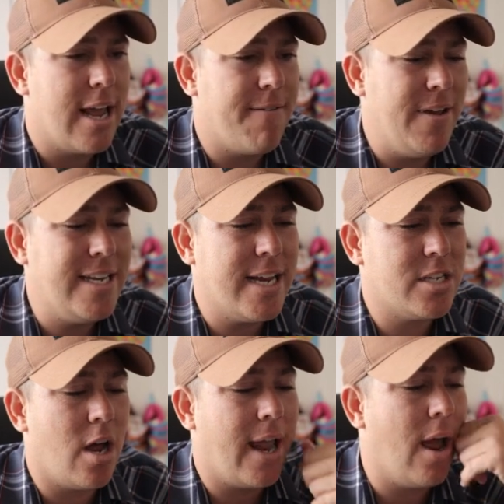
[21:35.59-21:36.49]
If he takes
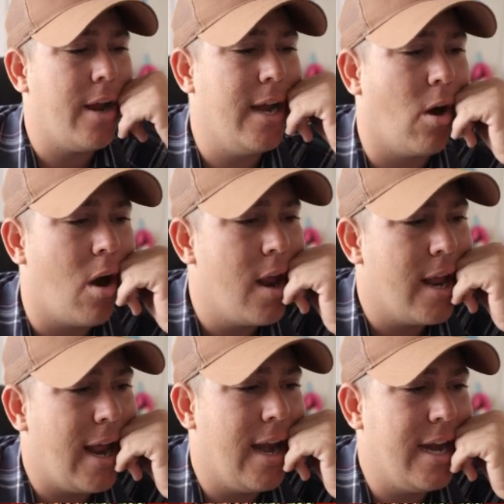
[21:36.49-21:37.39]
knockout here
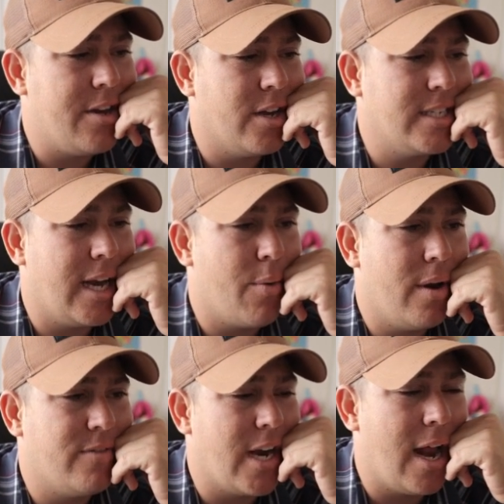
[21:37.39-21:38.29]
and he doesn't get rid
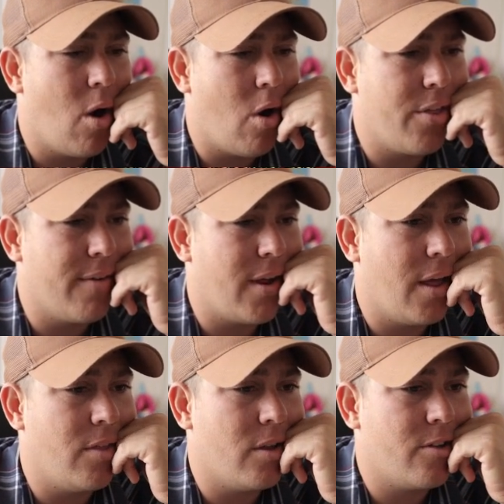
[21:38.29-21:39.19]
of Giant Hearth, I've
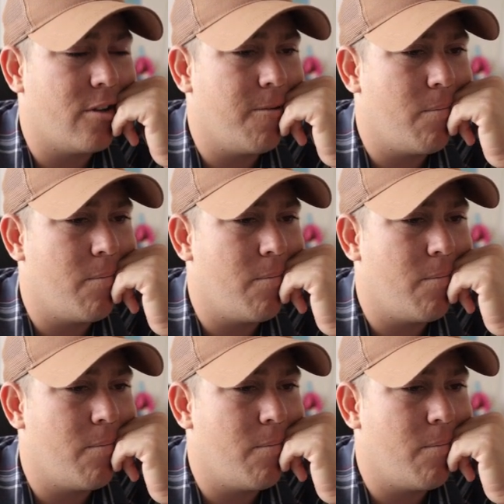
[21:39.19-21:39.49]
got this.